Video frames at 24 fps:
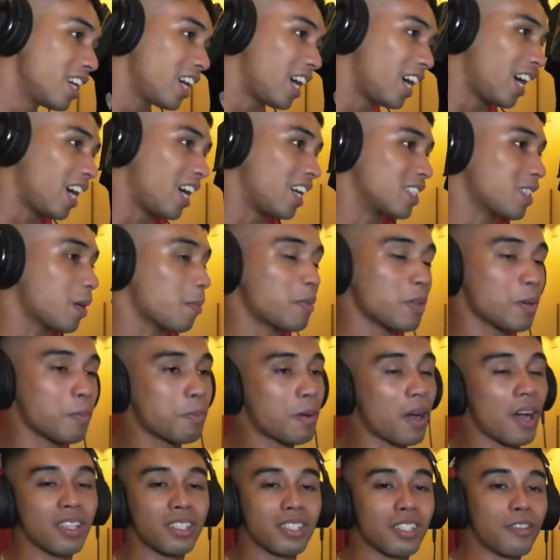something
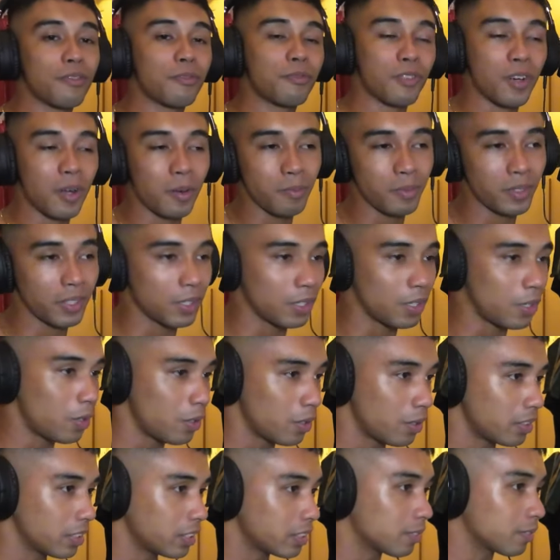positive from, you
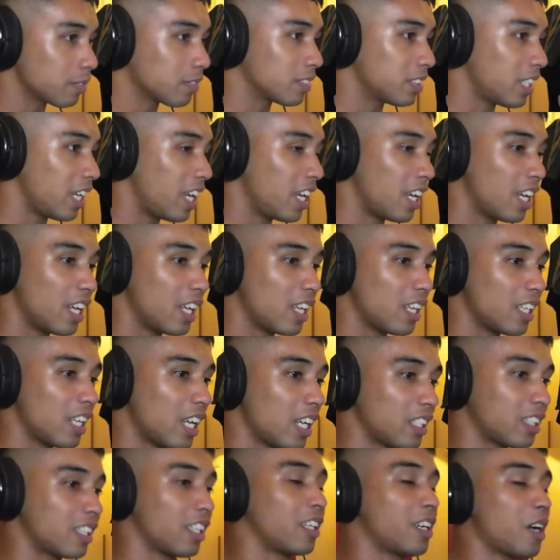know, and
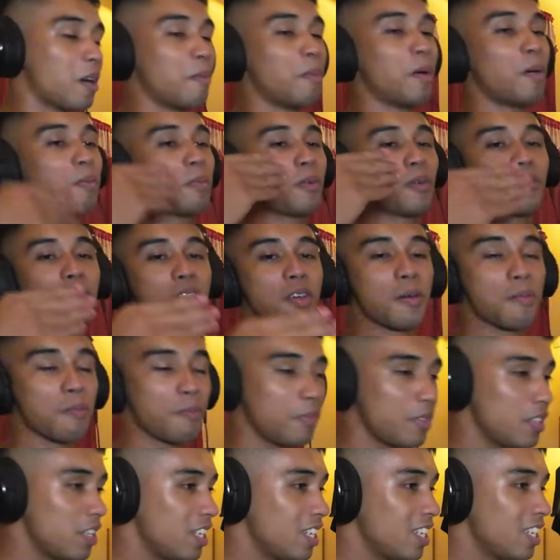like the come up of
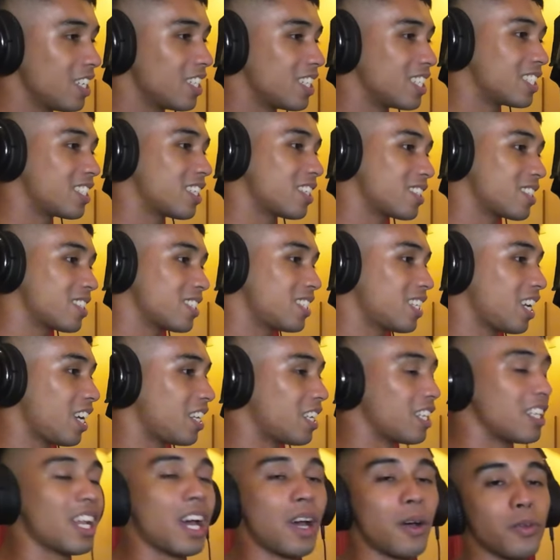them. it's just insane.
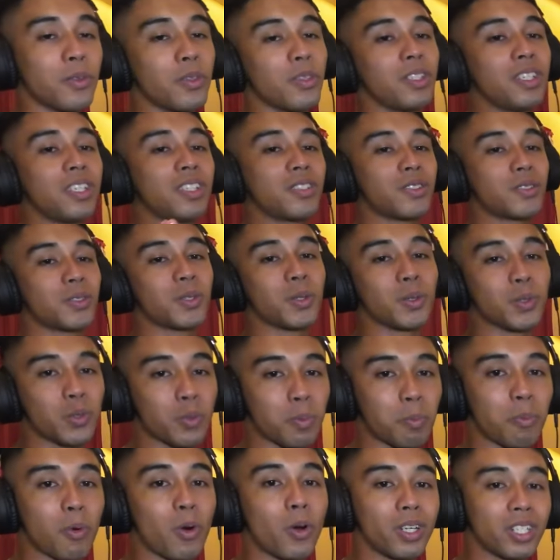And how these two
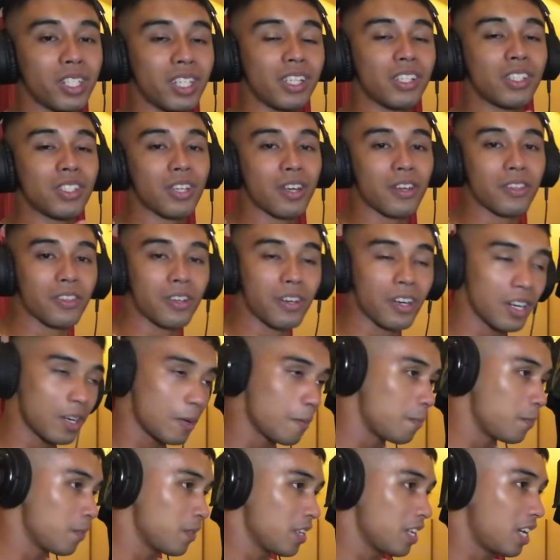support each other,
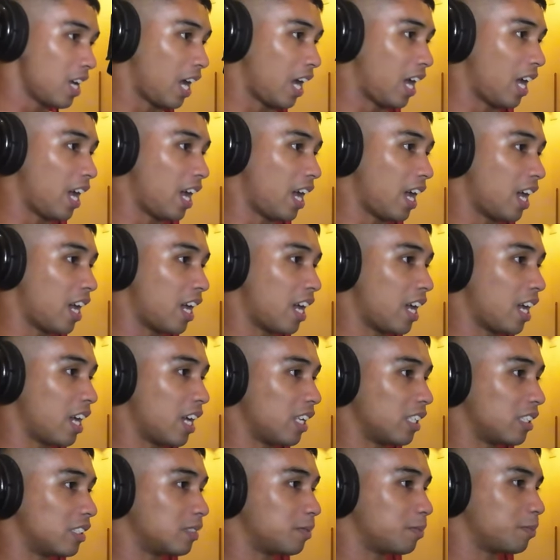
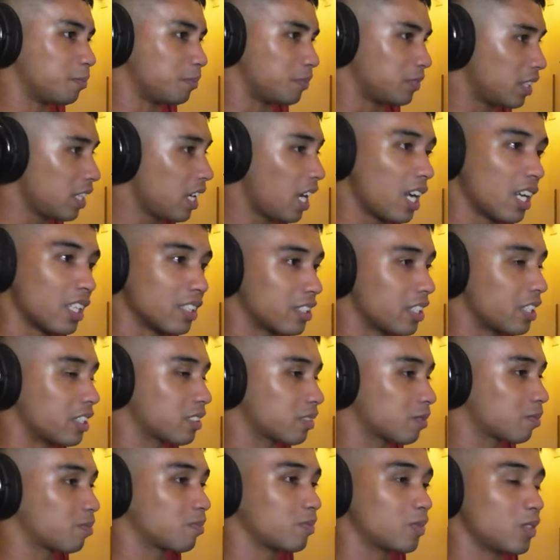and yeah, just